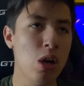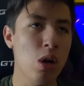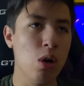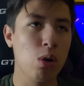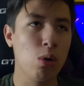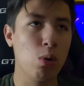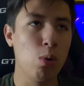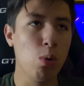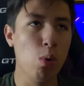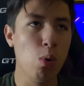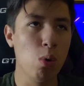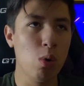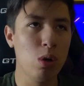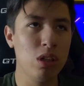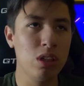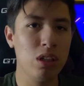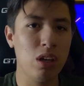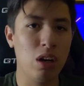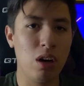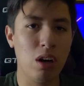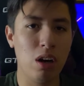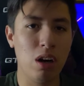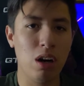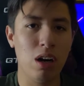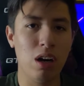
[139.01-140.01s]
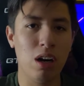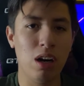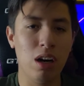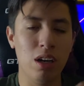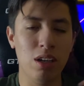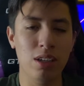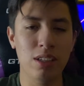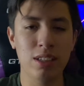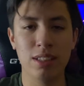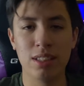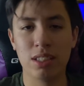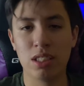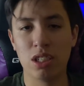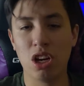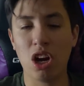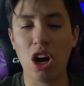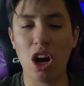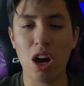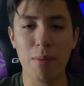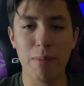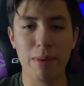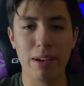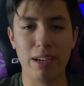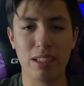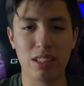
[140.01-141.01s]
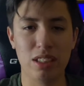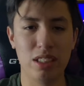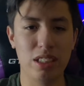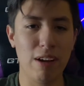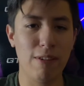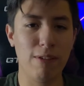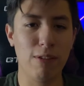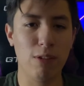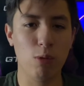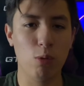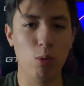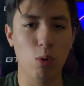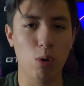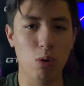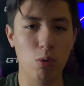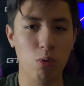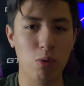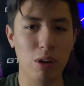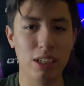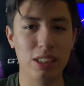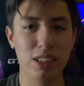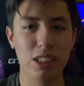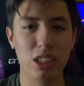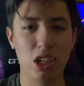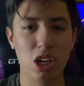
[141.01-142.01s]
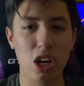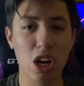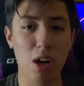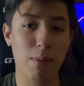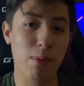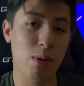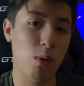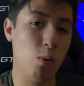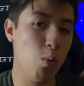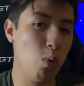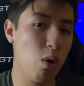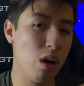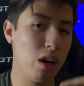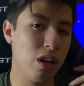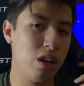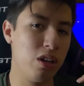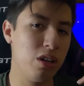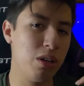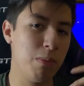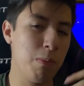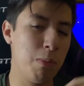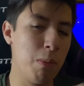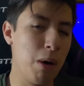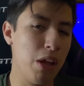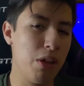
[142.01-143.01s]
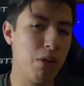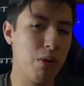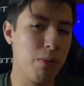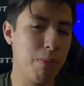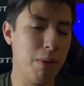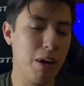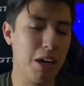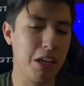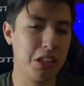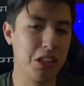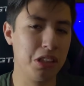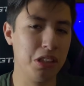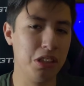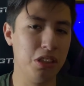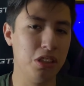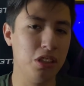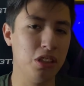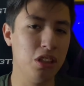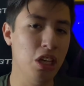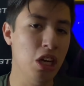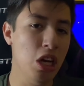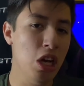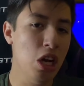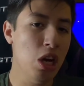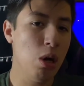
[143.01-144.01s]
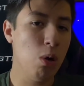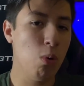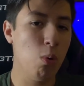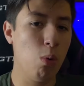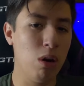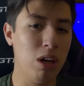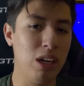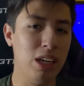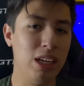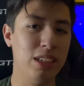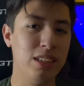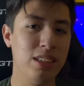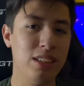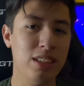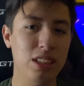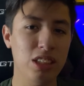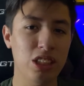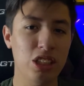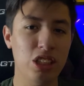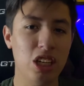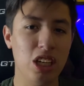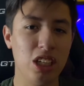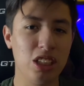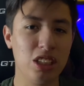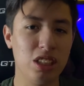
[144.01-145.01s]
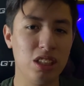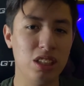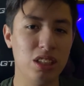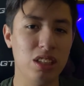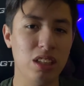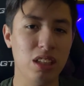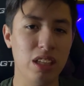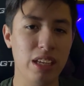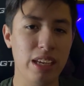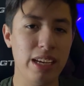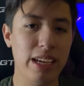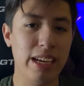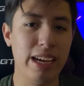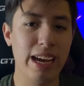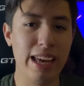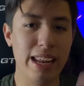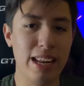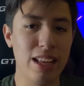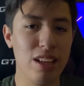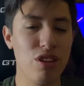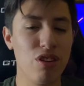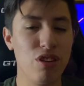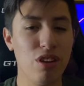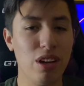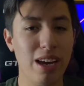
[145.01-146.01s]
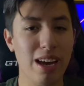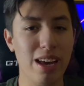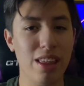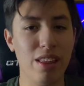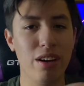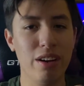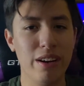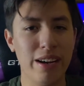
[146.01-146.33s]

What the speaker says: who is coming, Steppenwolf, why is he coming, what are the mother boxes, why is the Justice League getting together.